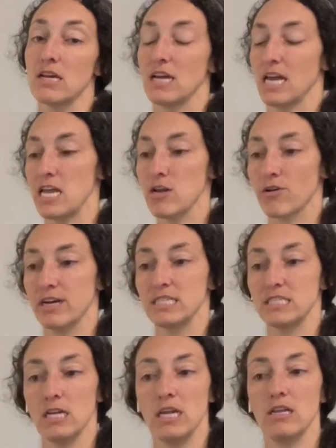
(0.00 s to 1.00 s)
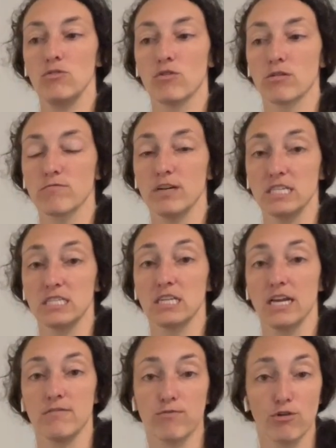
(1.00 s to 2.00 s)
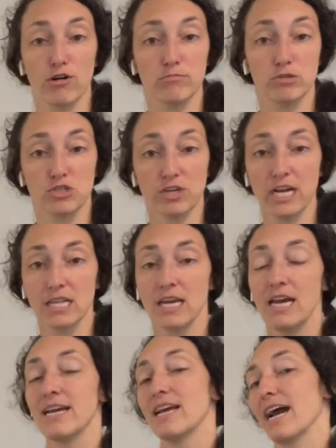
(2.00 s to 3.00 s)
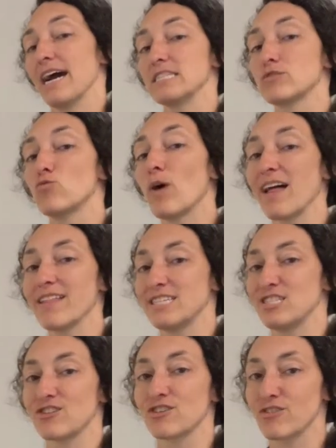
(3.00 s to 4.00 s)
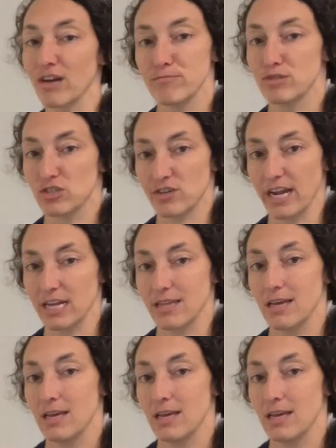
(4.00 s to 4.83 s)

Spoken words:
increasing your wrist and forearm strength as well as your grip strength,